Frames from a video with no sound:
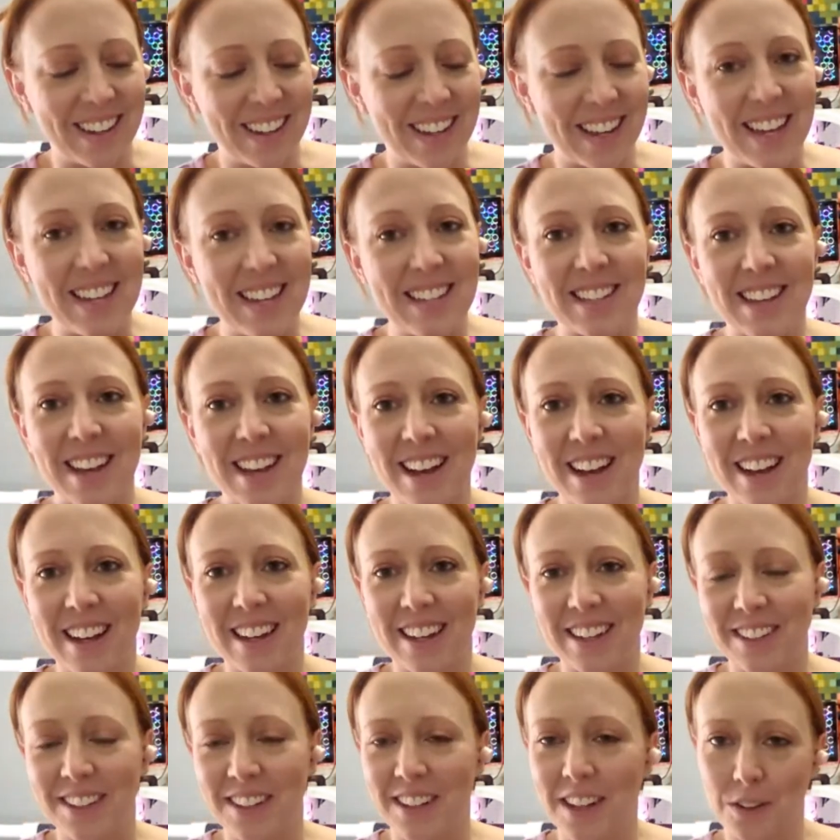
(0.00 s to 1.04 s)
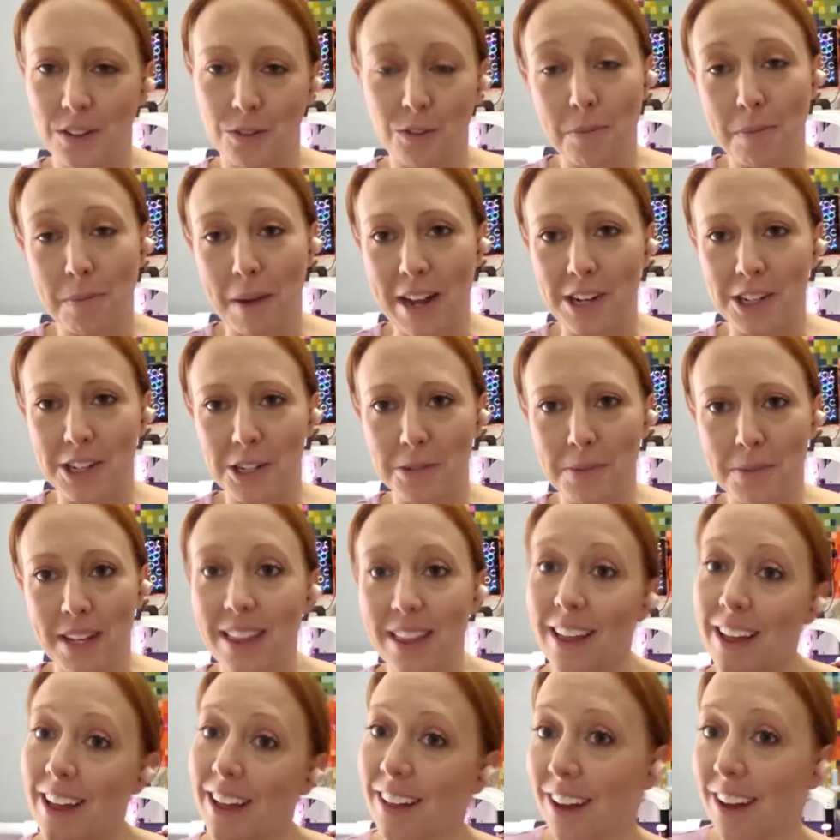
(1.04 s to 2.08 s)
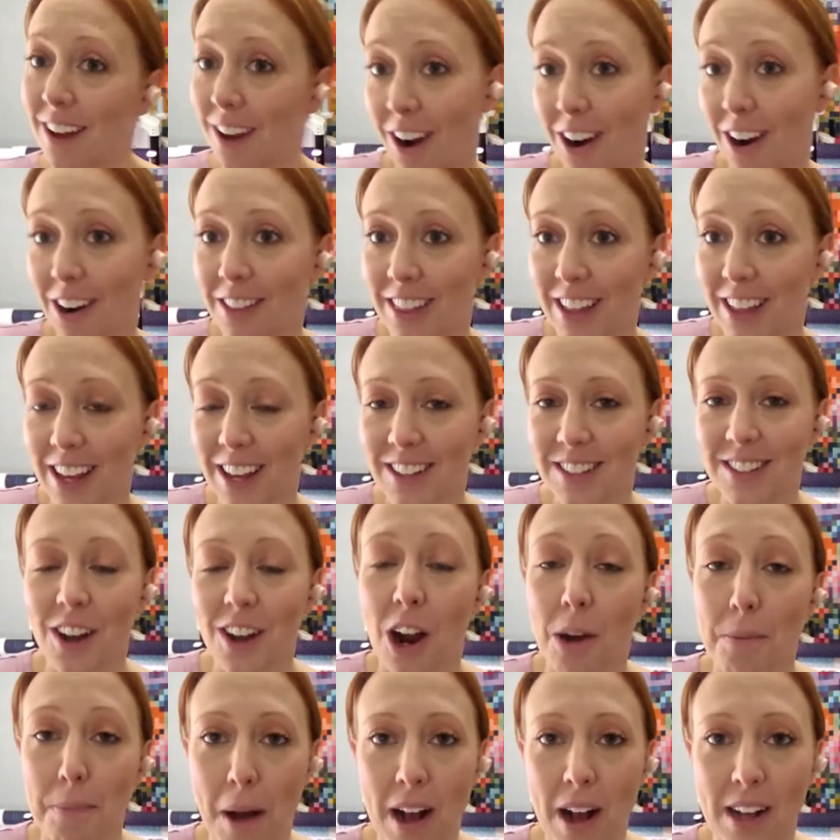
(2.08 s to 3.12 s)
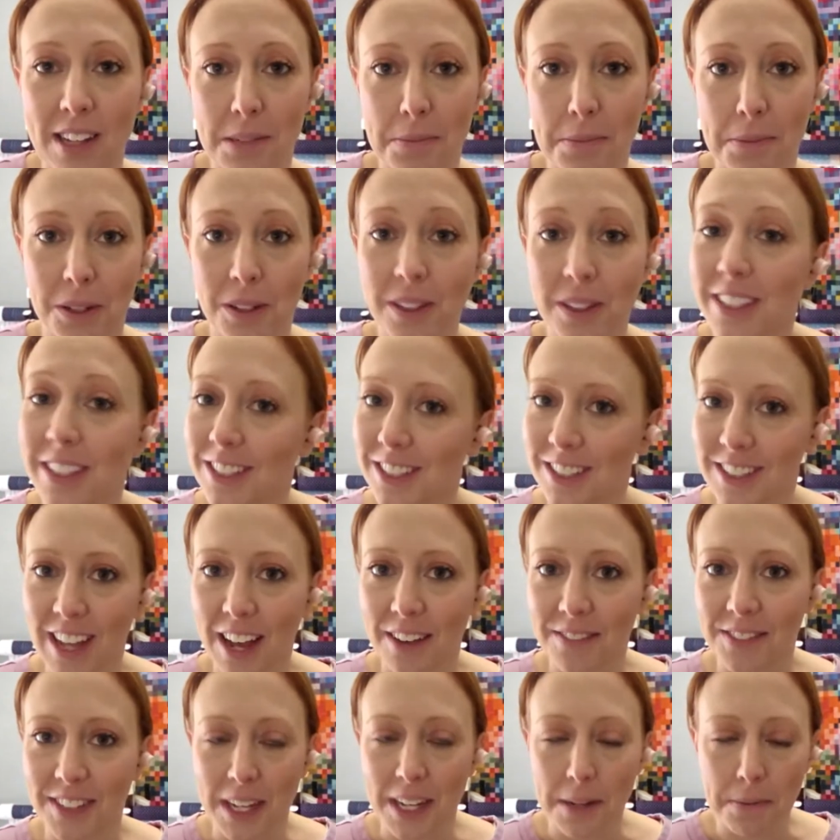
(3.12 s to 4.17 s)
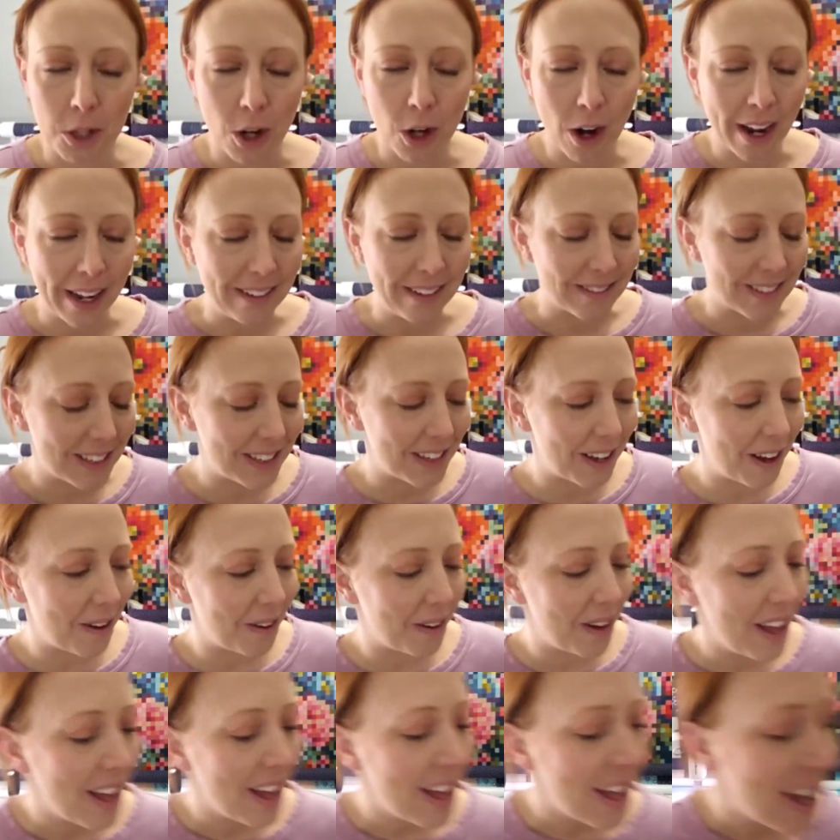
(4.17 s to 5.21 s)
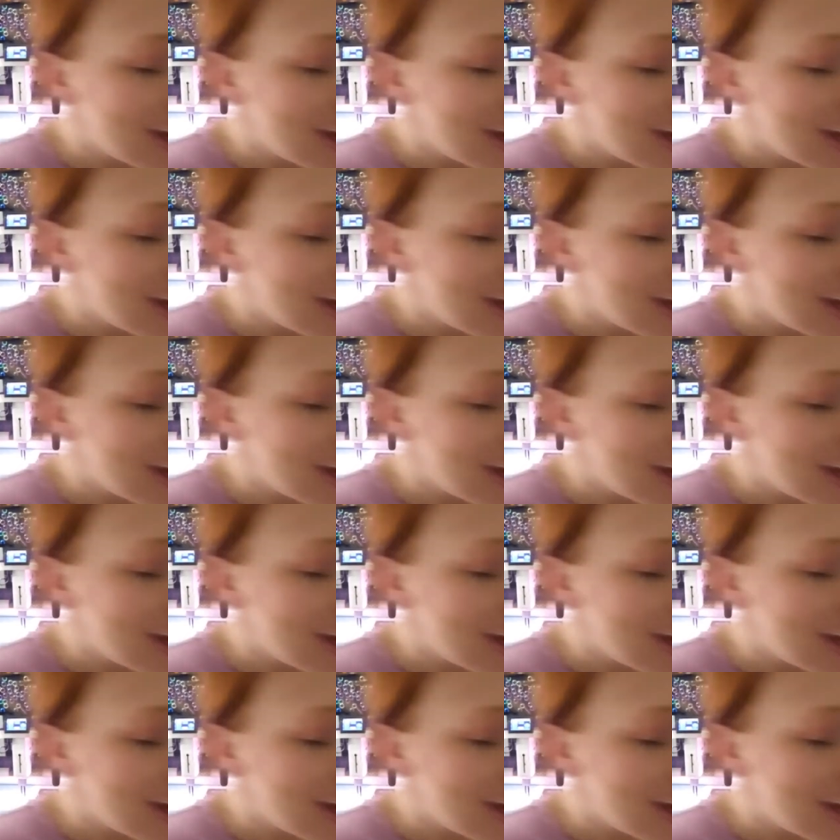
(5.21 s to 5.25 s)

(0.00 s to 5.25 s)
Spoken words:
he's a reminder to me that hard things are possible. You just have to keep trying. So